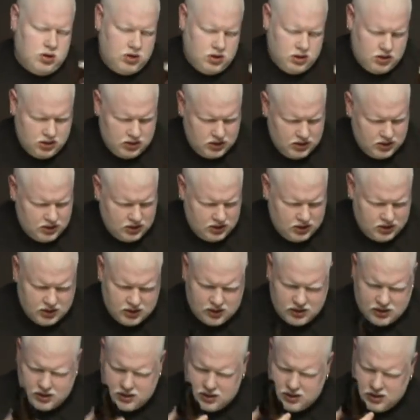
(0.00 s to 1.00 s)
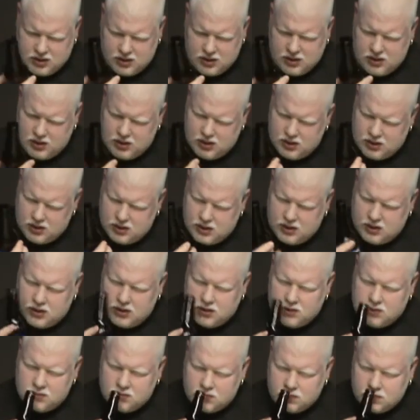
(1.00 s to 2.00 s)

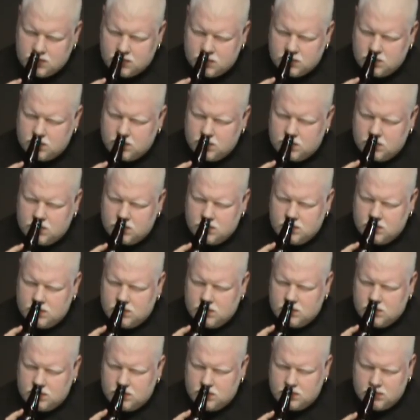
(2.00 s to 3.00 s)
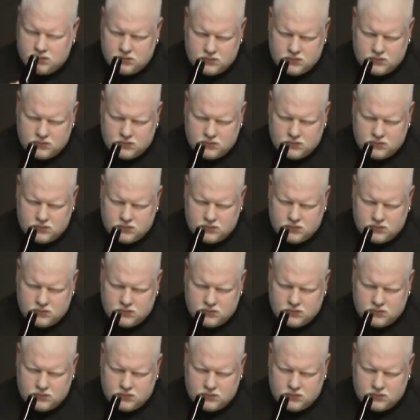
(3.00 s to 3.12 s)
Nothing is said.